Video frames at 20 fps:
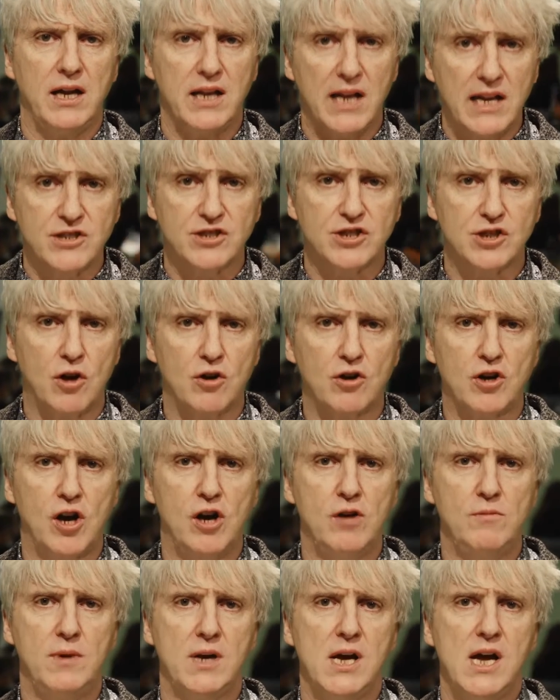in
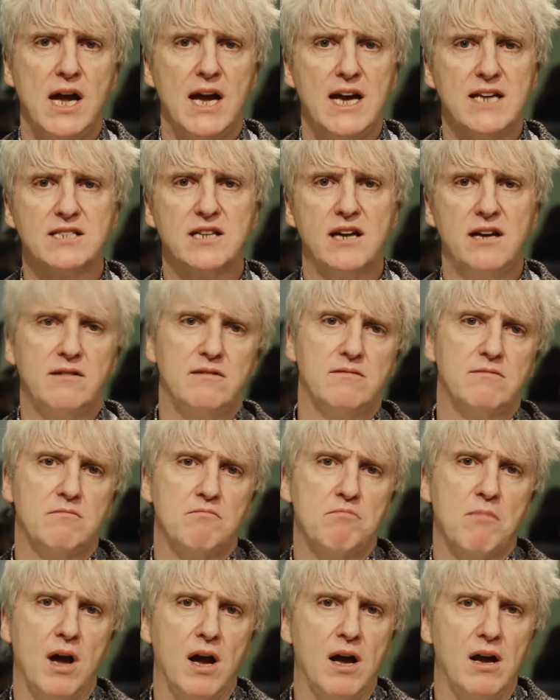Stockholm. It's
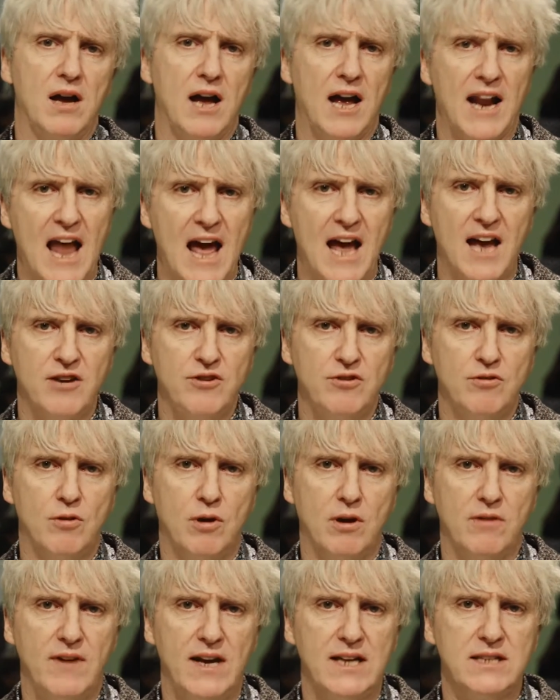an
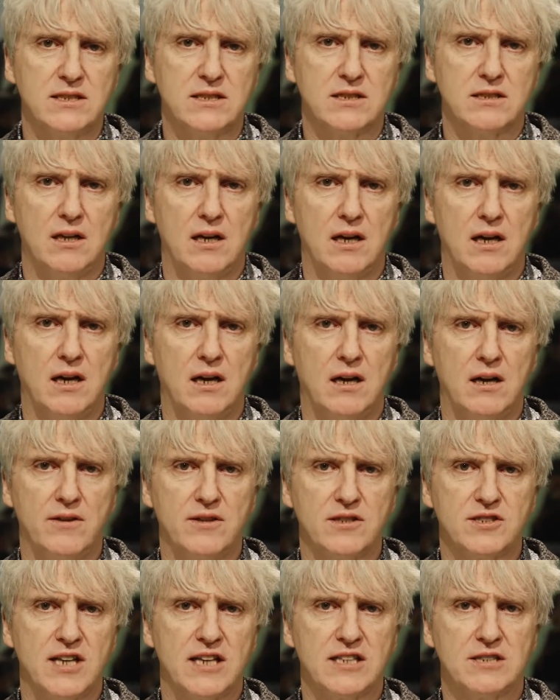annual event
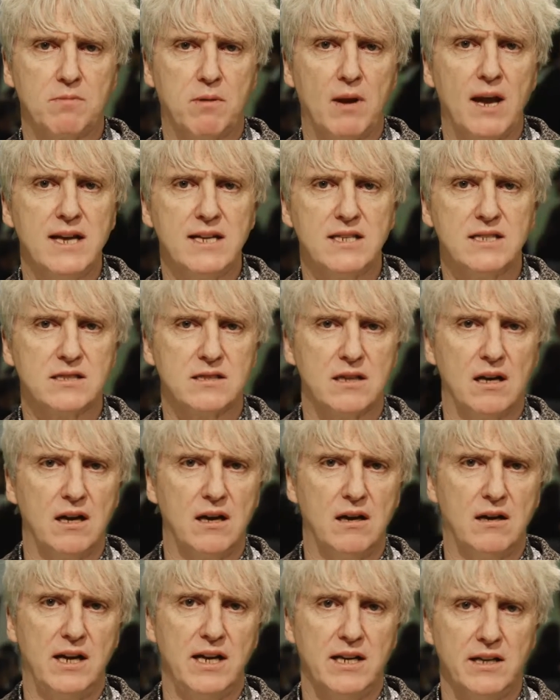that takes place
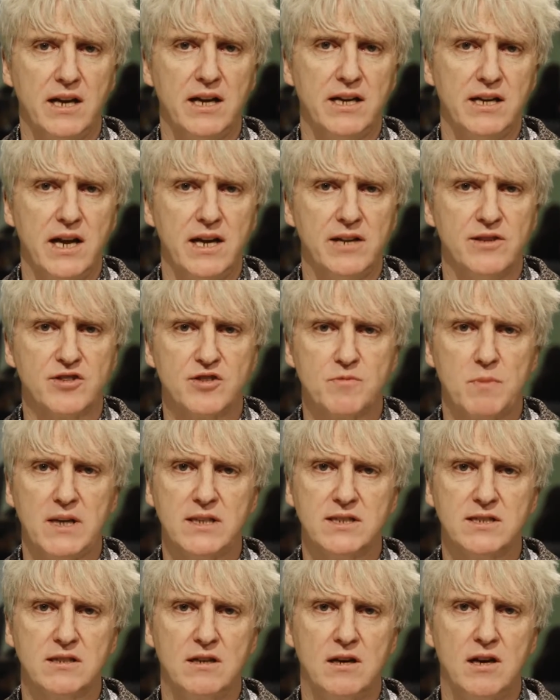in the
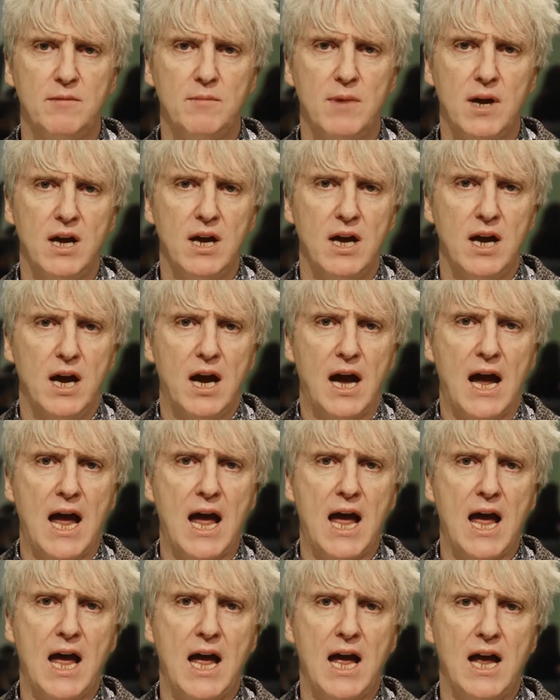springtime
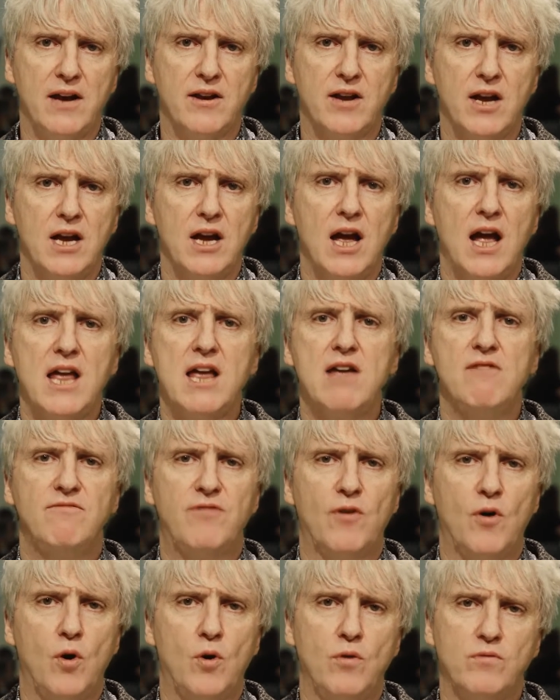and
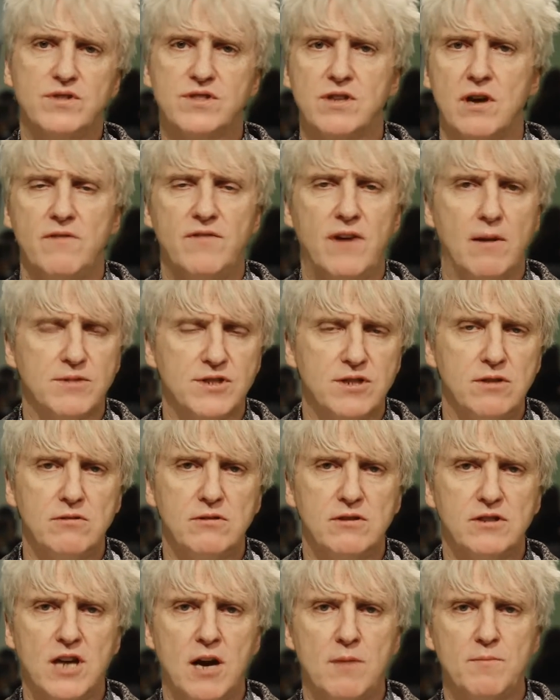involves
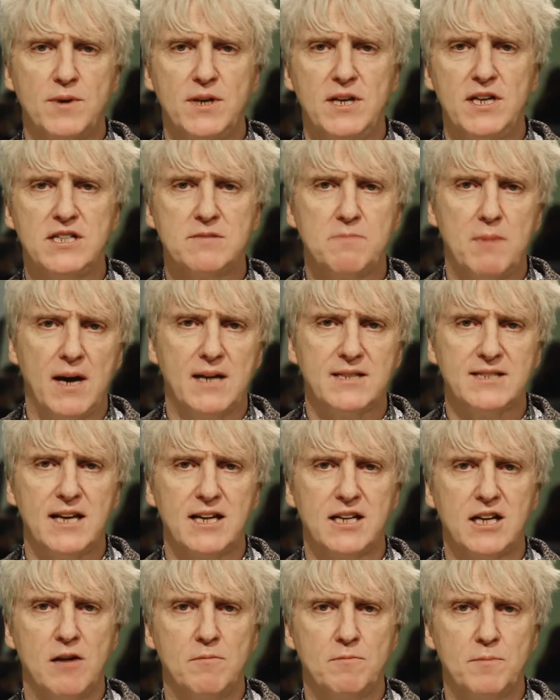pharmaceutical companies,
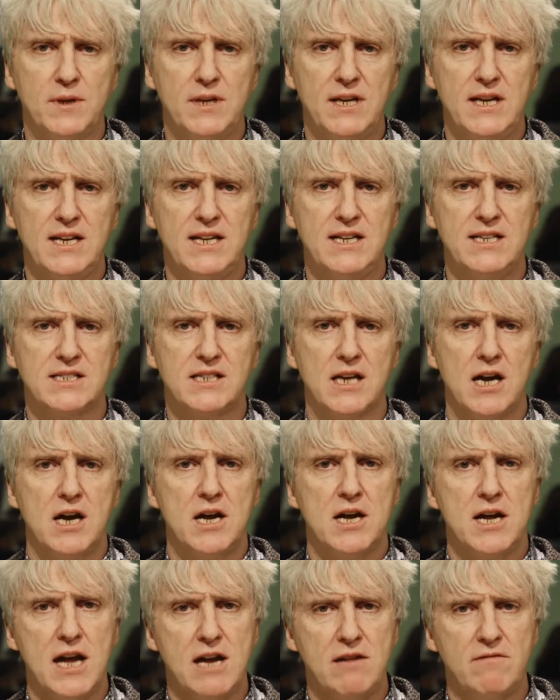biotech companies,
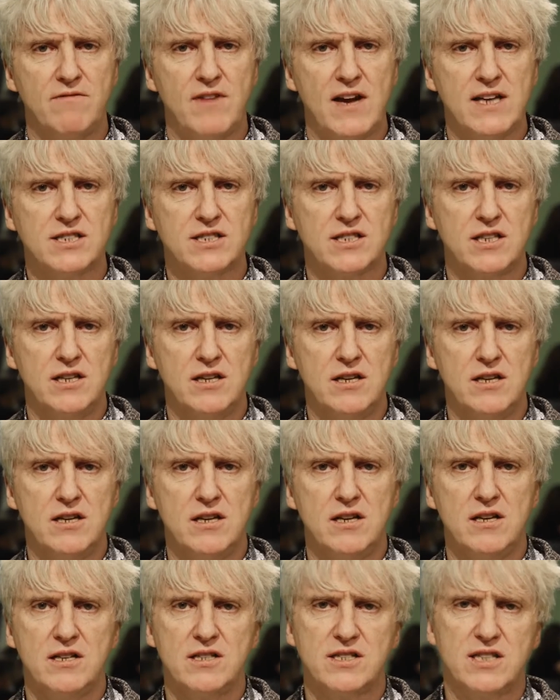
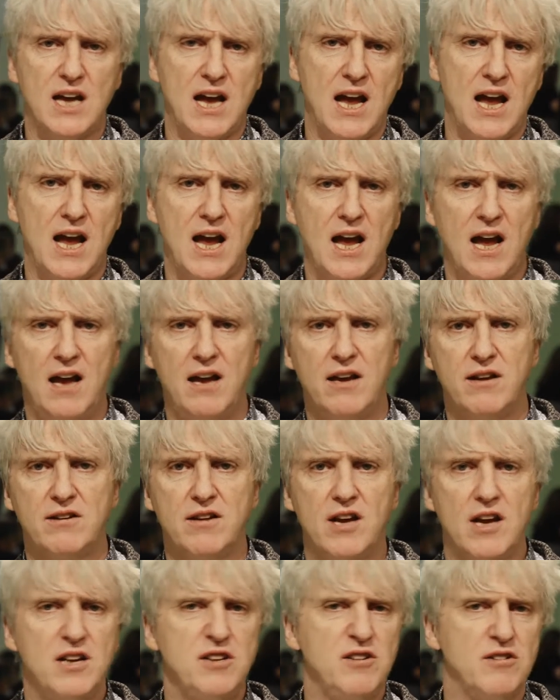investors and
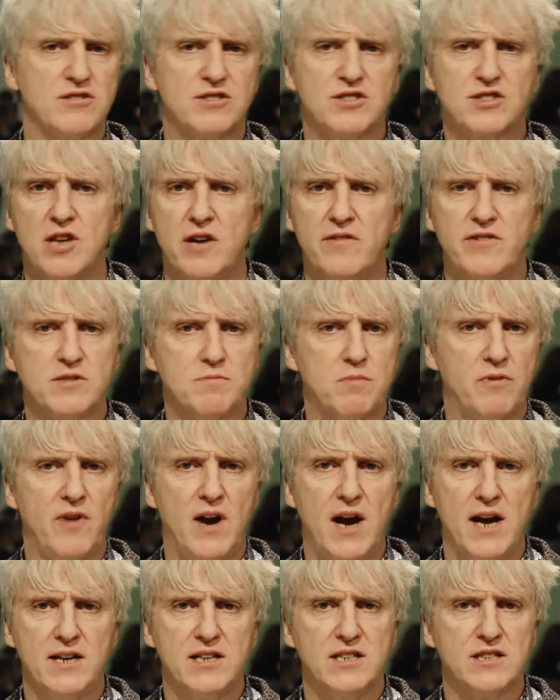service
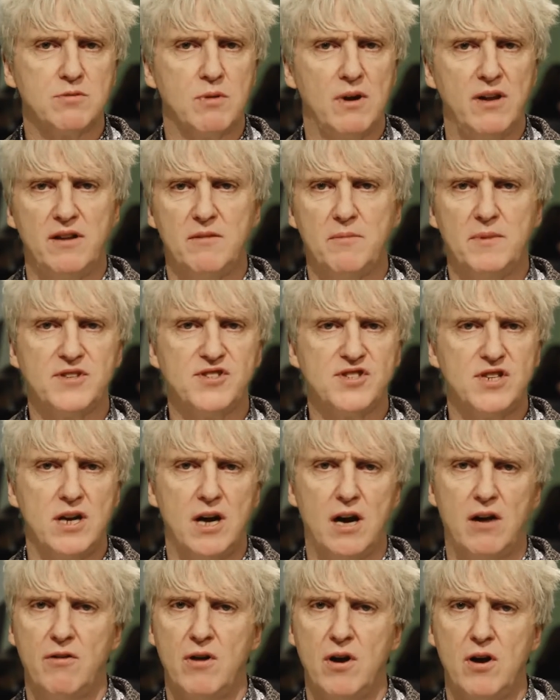providers, whether it be
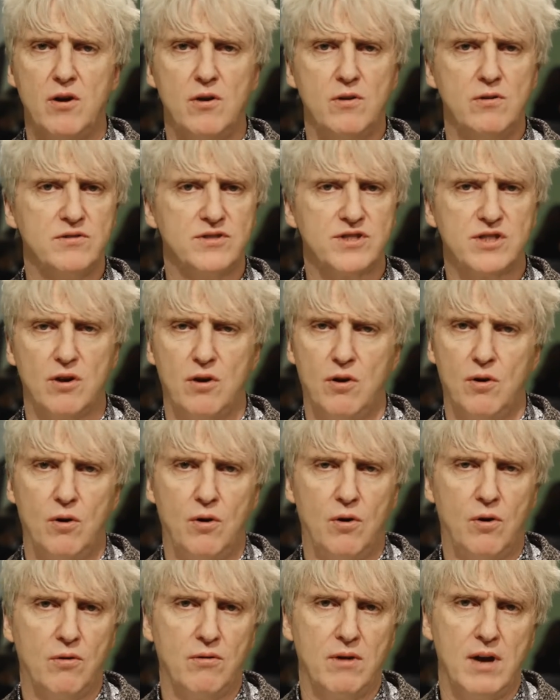CROs
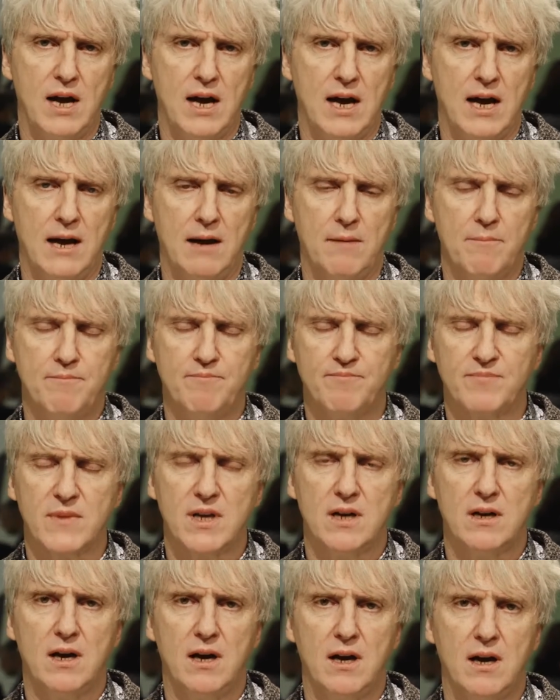or
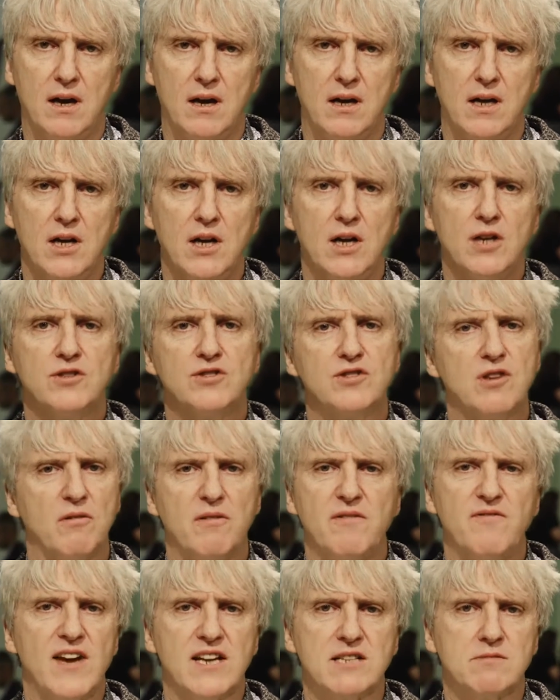sort
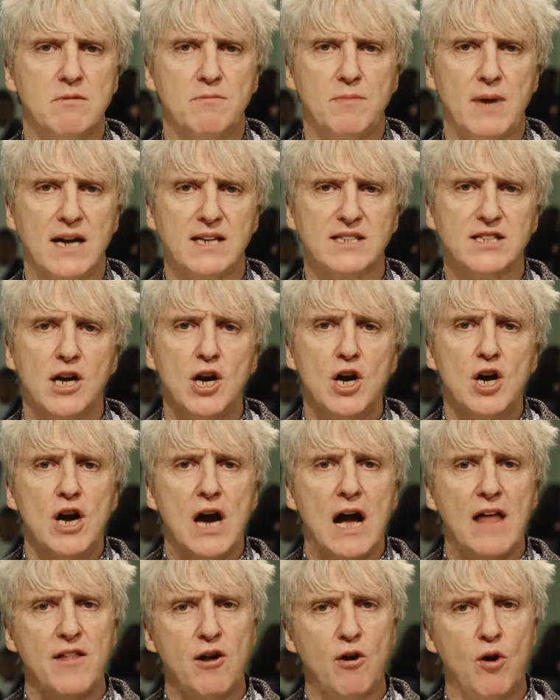of investment banks,
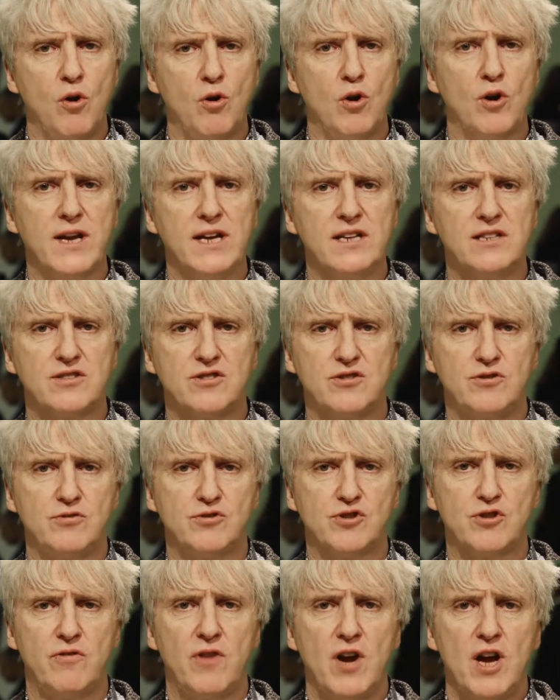and they're all looking to
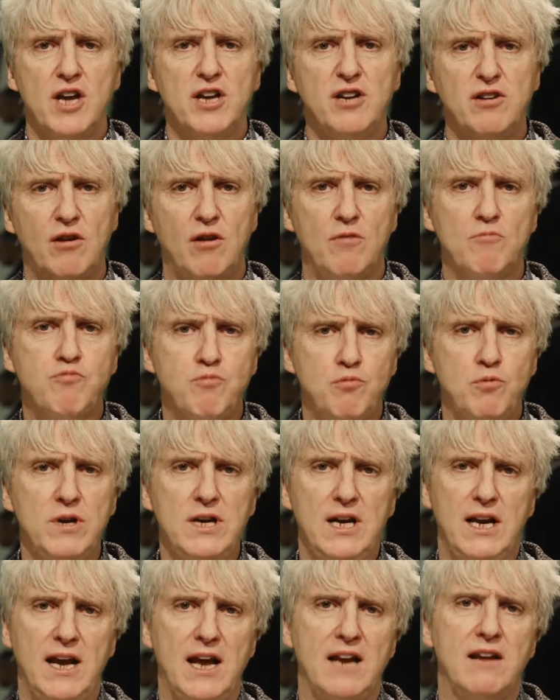sort of
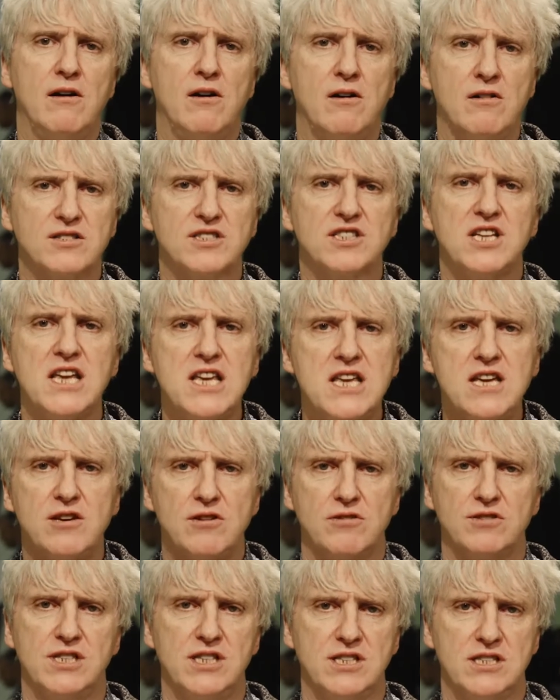really enhance the
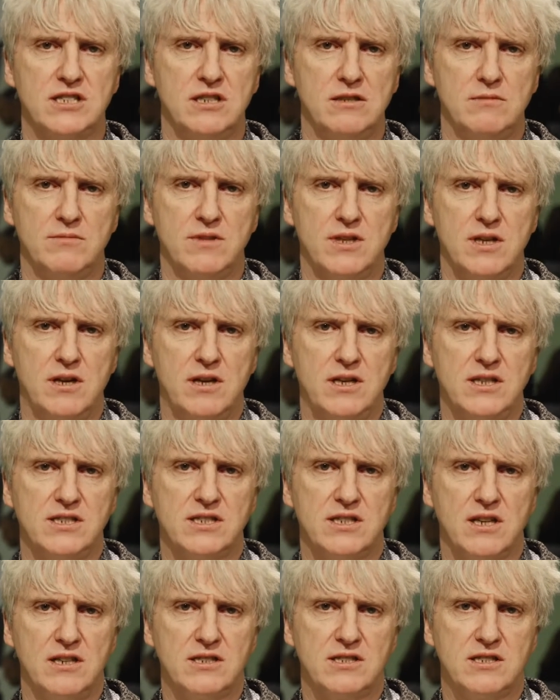ecosystem that
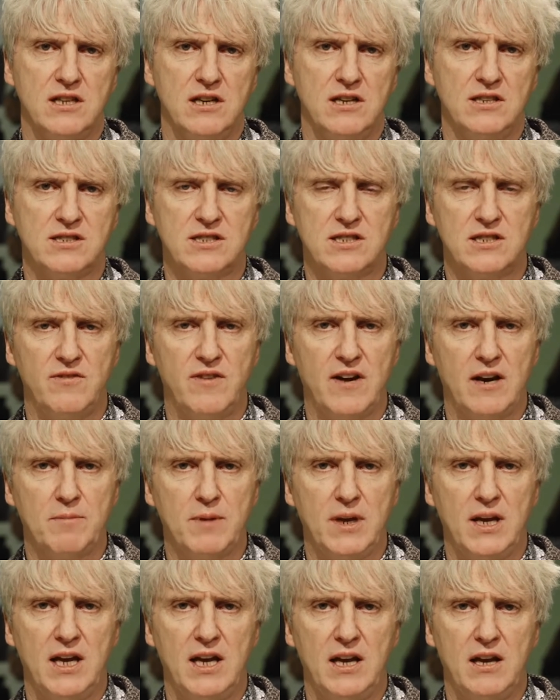is
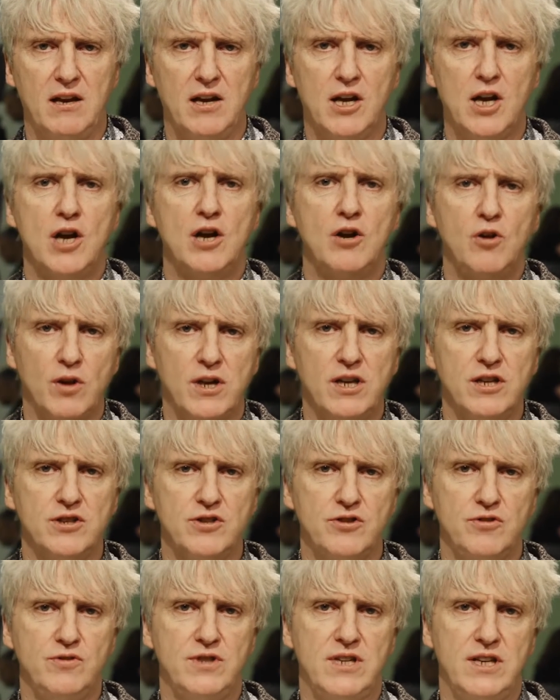developing here, looking
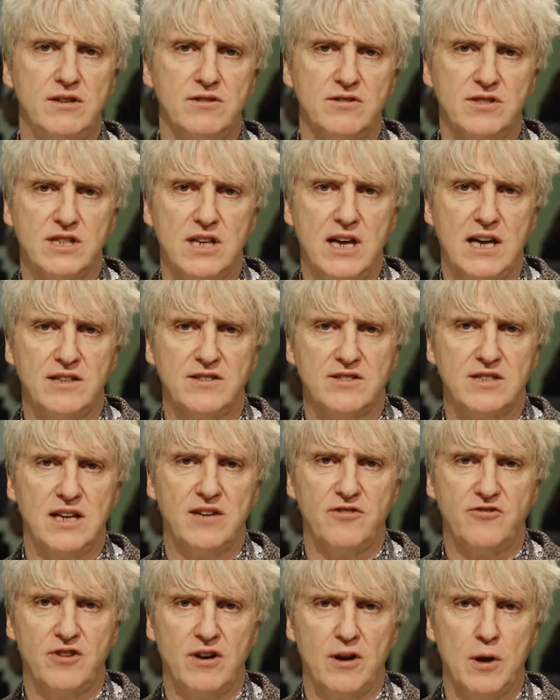to do deals,
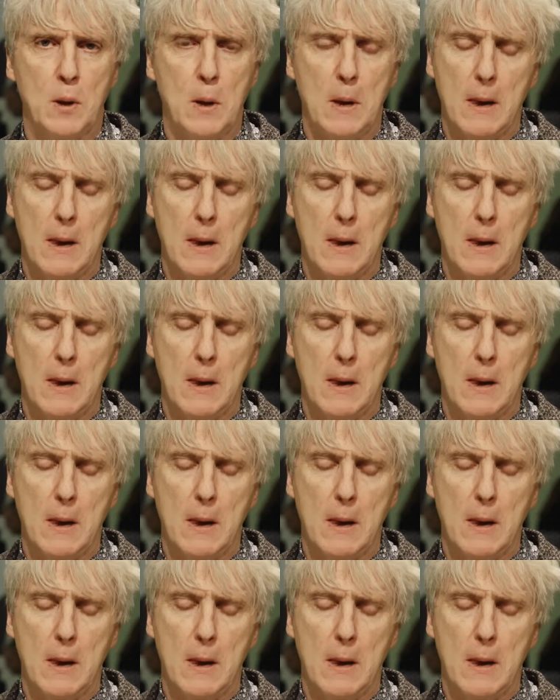etc.